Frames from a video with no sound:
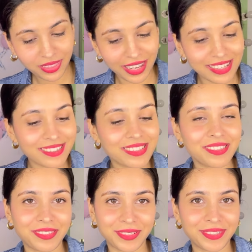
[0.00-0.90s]
His
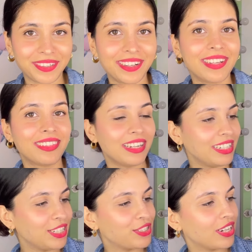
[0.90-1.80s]
sister,
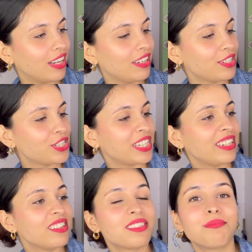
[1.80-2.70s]
Tanisha, she
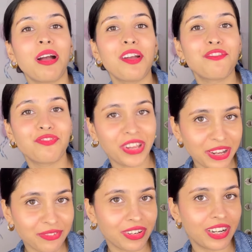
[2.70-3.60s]
is my
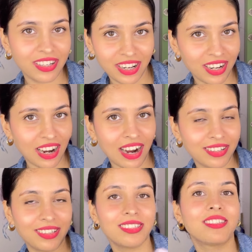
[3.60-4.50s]
favorite nail
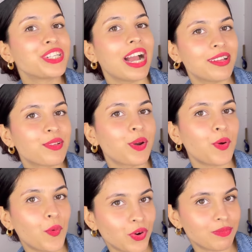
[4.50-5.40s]
artist. She has her
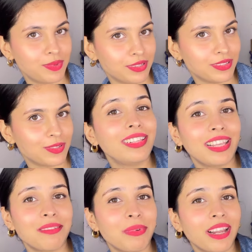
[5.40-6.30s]
own business.
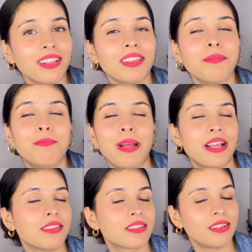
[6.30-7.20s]
They make the
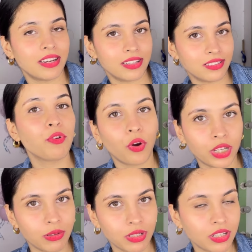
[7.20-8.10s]
best nails, not
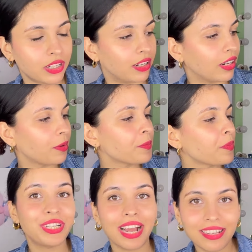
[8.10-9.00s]
even kidding.
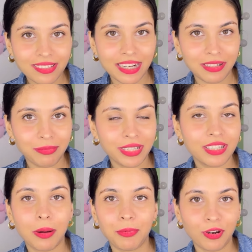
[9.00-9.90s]
She has sent me a
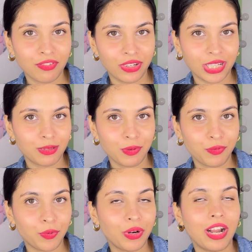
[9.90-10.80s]
couple of nails
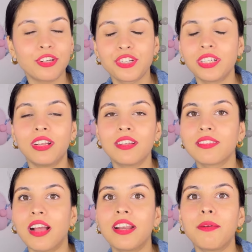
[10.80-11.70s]
before and she does
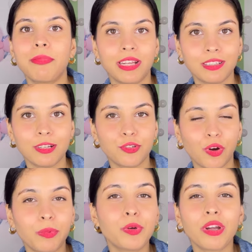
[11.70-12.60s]
an amazing
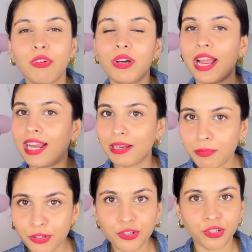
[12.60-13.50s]
job. You give her any
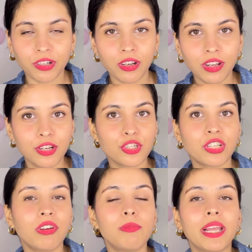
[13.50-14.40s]
picture, she
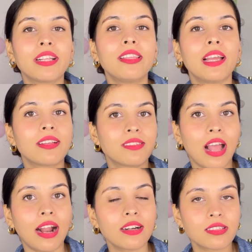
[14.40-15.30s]
will make the
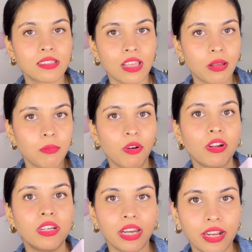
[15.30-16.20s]
exact same
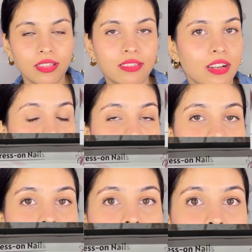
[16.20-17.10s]
nails.
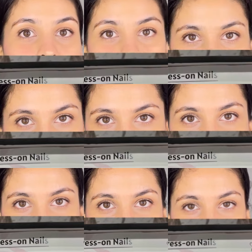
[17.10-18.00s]
Like, not
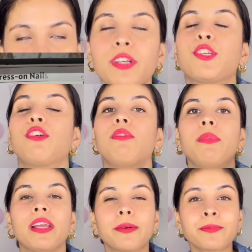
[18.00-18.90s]
even 19, she will
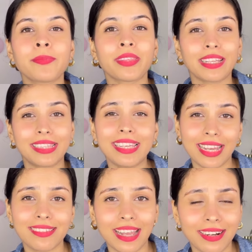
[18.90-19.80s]
make the
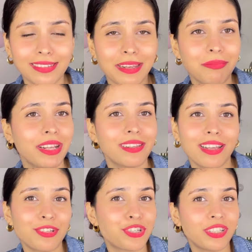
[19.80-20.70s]
exact same nails
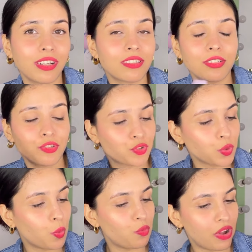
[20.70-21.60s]
and she does it
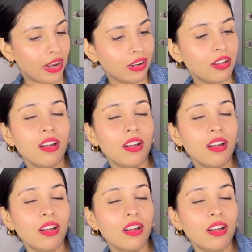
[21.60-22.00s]
so well.